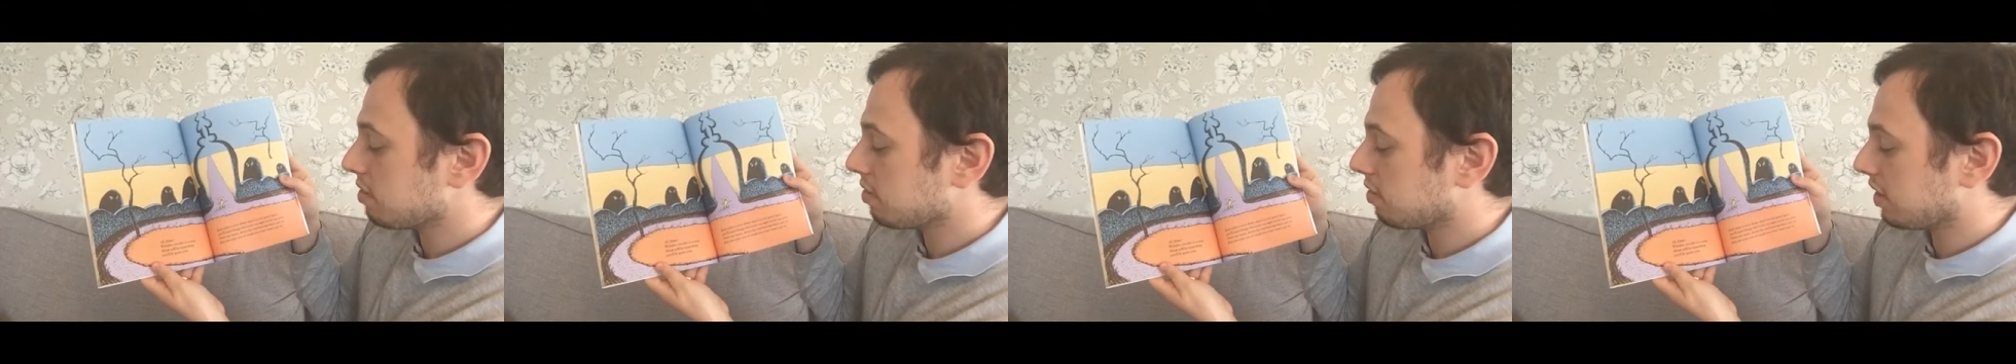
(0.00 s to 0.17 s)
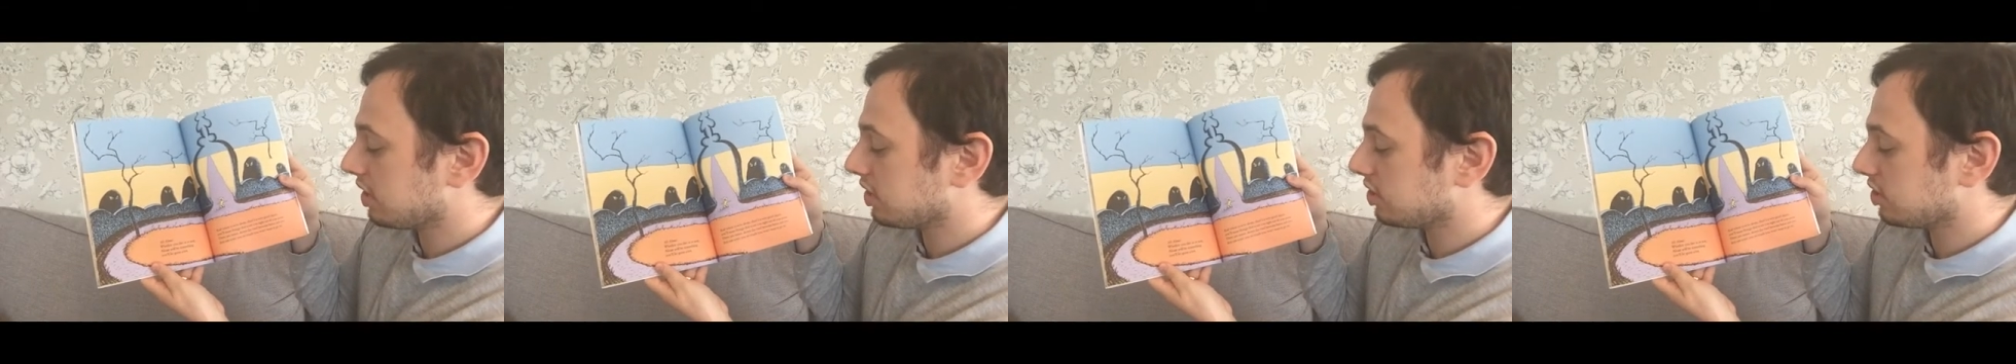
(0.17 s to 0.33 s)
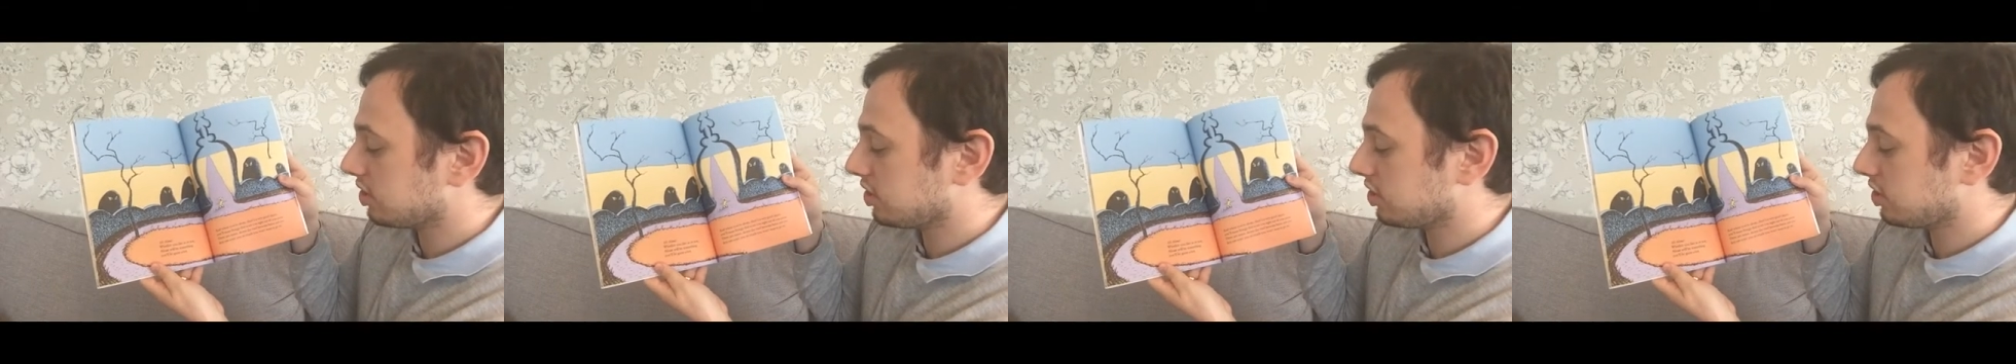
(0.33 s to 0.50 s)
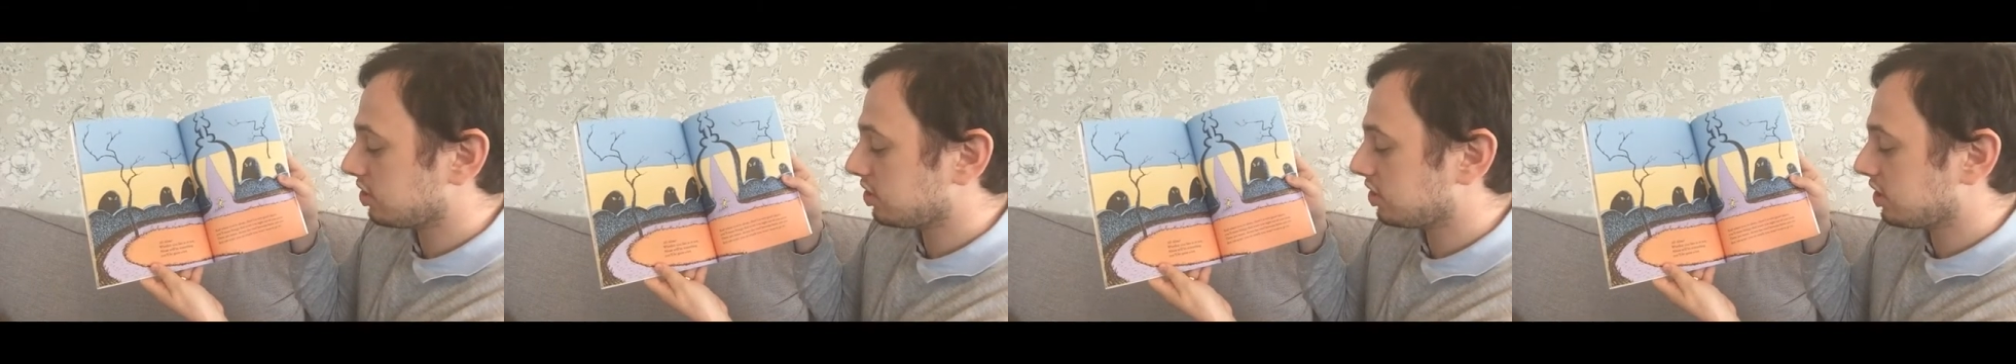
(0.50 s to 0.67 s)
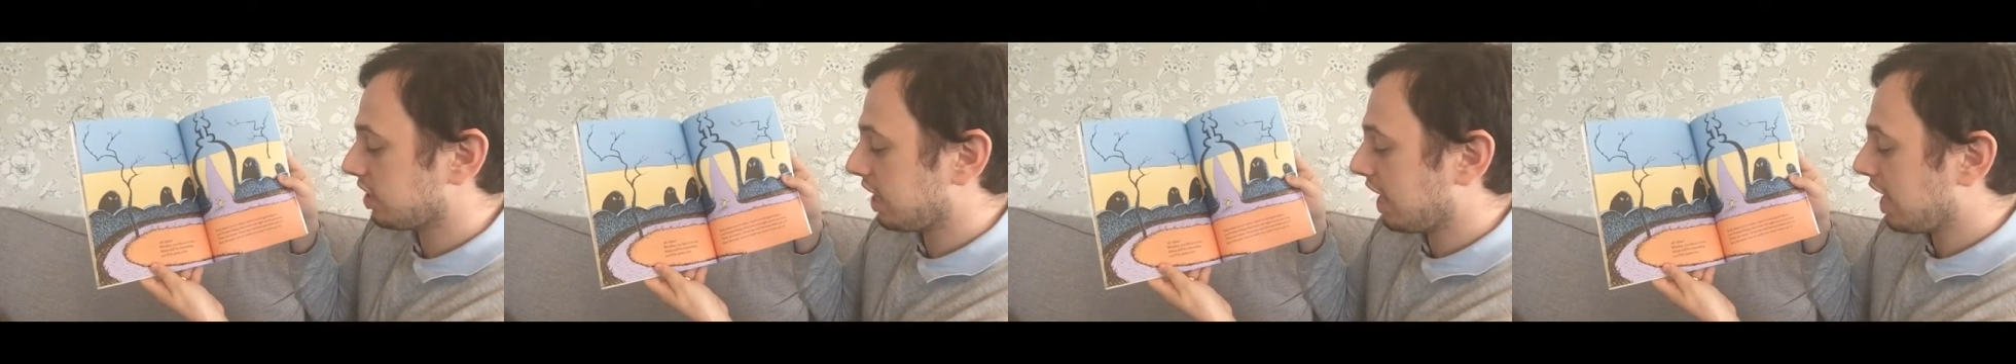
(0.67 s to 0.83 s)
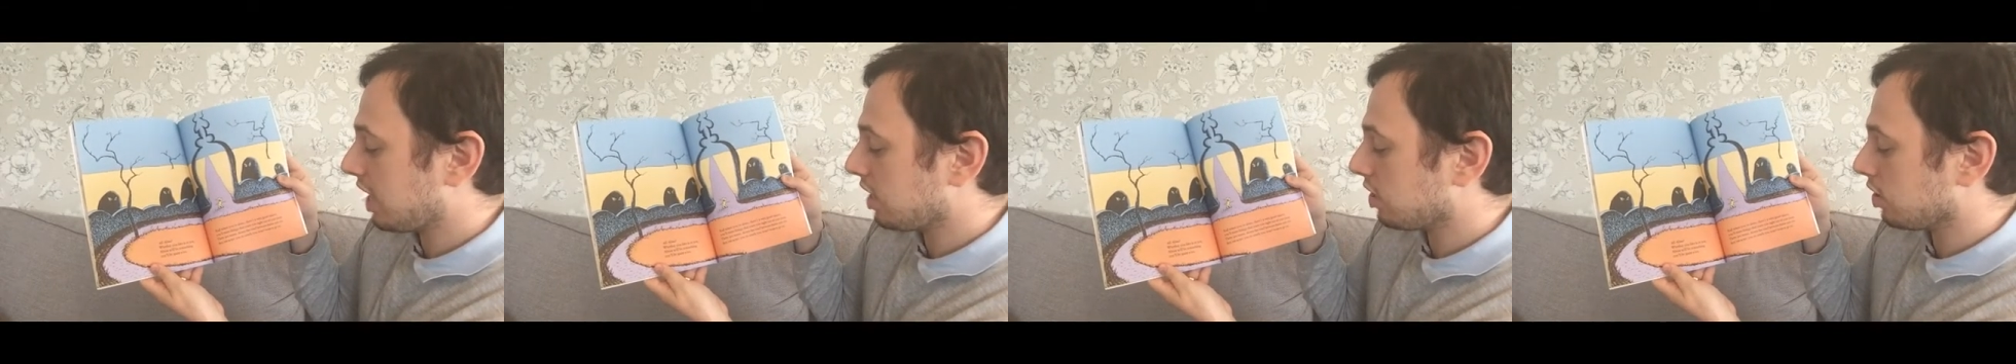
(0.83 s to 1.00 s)
things that
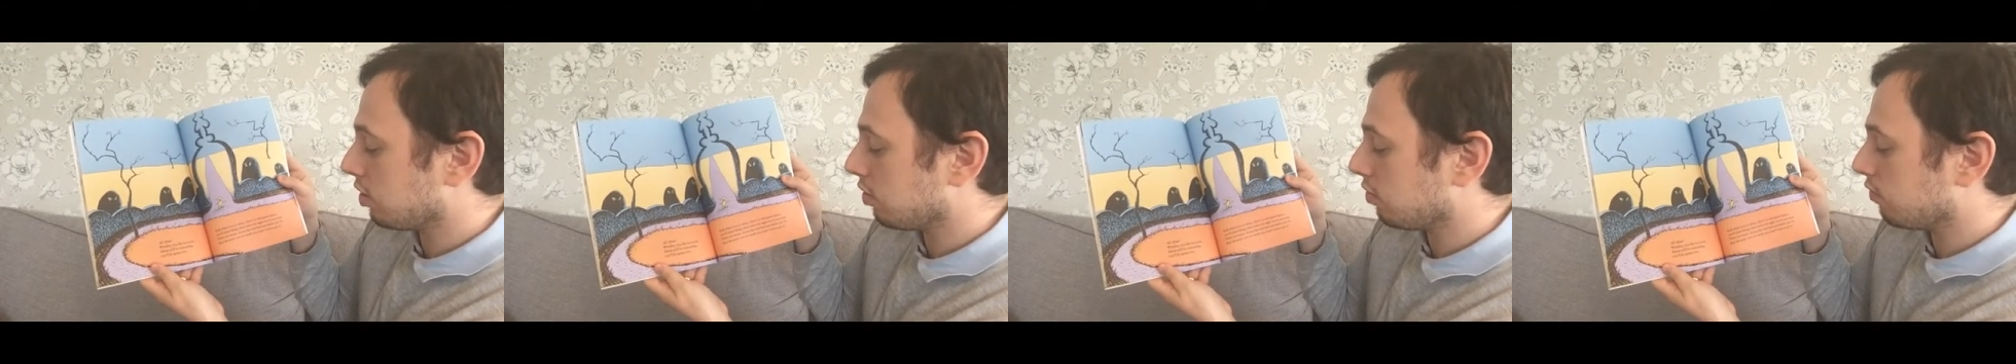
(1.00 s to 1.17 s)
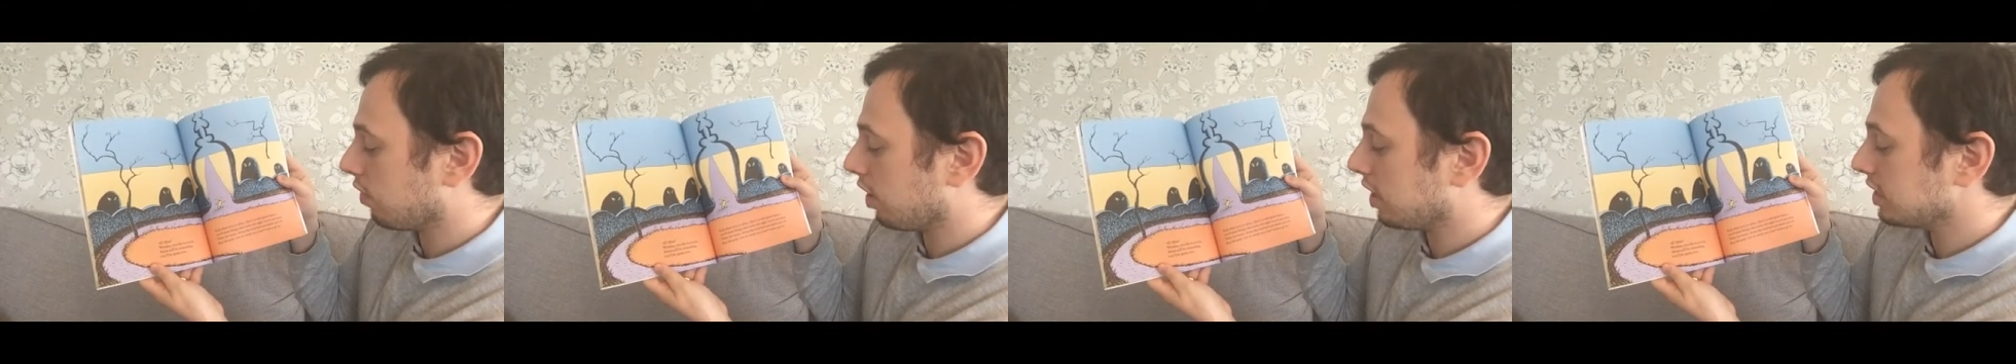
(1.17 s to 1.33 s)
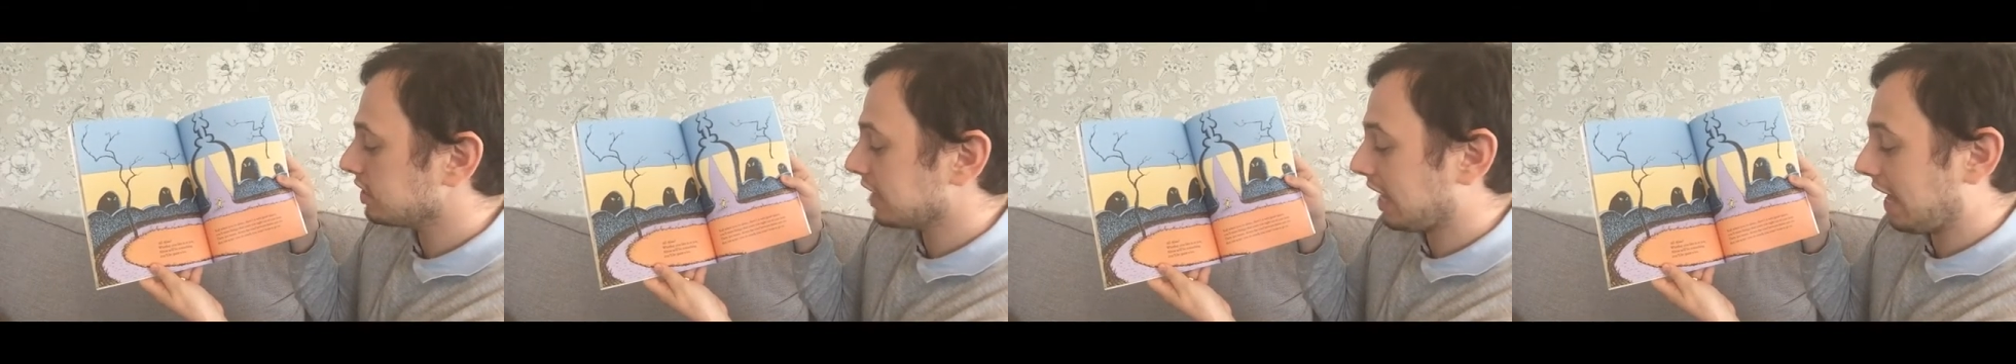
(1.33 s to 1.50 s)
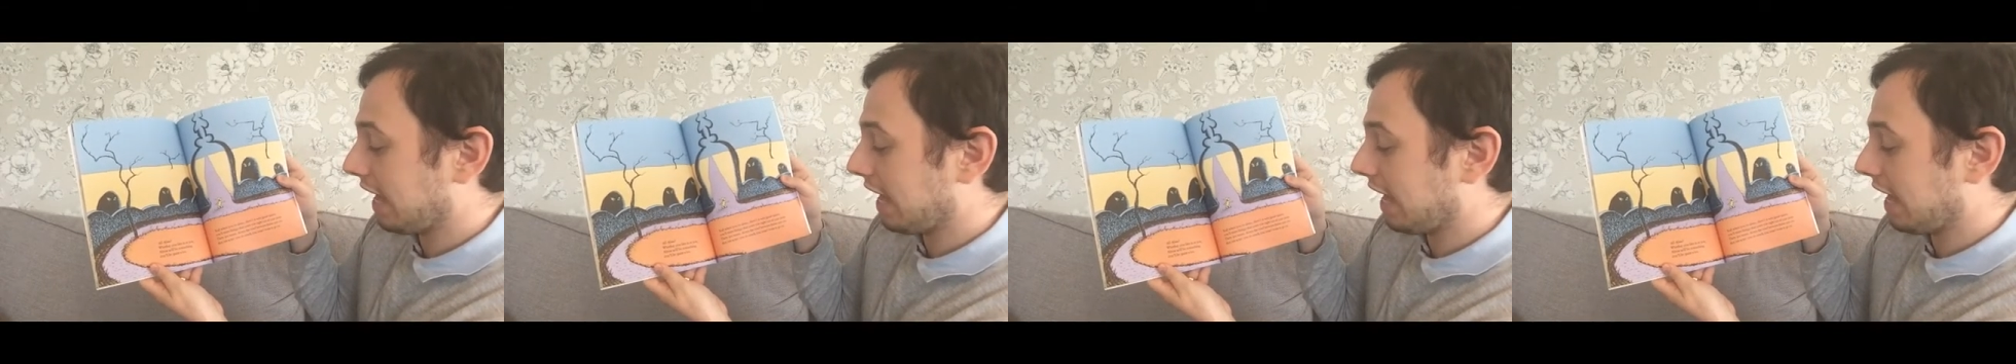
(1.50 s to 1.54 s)
scare you right